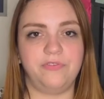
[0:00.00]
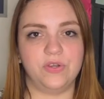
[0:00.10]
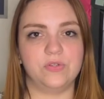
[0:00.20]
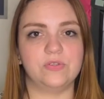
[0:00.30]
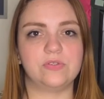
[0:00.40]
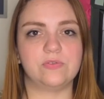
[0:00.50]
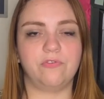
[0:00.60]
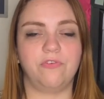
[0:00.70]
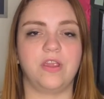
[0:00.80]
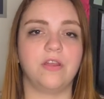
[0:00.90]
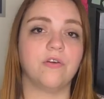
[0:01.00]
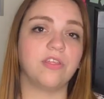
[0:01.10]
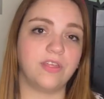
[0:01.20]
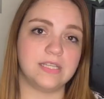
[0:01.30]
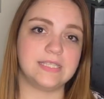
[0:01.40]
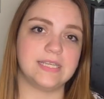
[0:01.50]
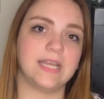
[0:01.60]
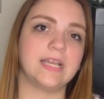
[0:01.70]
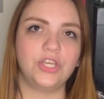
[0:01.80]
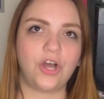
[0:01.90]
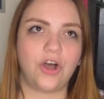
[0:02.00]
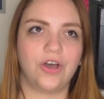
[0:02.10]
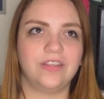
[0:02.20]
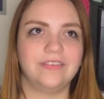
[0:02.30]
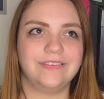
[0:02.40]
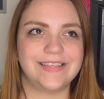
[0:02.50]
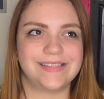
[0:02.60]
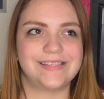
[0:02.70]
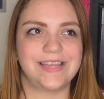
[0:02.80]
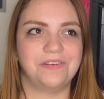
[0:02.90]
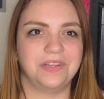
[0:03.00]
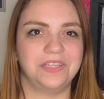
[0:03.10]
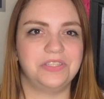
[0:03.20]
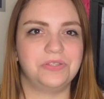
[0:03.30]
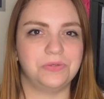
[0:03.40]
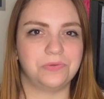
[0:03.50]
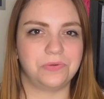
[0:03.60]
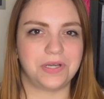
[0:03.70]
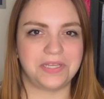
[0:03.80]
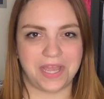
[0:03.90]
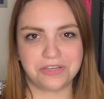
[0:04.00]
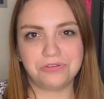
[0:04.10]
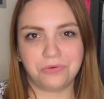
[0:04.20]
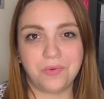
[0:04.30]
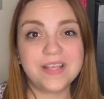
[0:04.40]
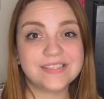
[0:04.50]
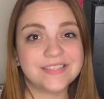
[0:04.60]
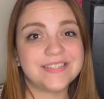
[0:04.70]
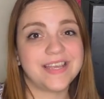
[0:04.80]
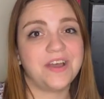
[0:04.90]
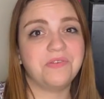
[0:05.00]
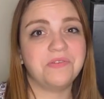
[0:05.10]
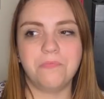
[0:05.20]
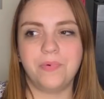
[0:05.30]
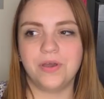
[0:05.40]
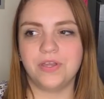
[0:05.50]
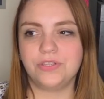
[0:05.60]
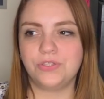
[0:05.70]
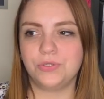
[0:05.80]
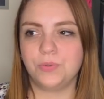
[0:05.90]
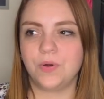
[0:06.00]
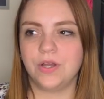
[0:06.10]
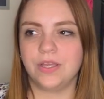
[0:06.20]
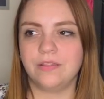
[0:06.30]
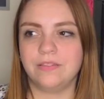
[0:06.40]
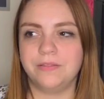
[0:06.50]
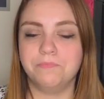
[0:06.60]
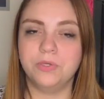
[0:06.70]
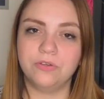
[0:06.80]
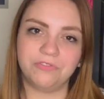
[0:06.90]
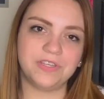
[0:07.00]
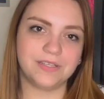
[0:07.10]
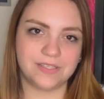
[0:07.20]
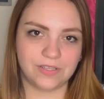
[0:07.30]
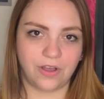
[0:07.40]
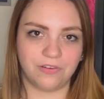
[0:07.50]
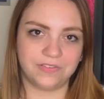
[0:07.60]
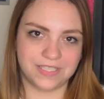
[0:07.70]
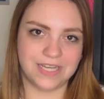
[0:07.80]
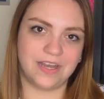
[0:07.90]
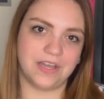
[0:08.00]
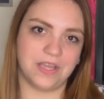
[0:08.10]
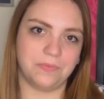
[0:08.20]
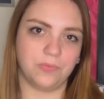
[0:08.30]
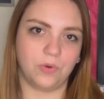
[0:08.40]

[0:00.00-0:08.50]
feels very authentic, not necessarily to an actual Western town, but to what the movies of the time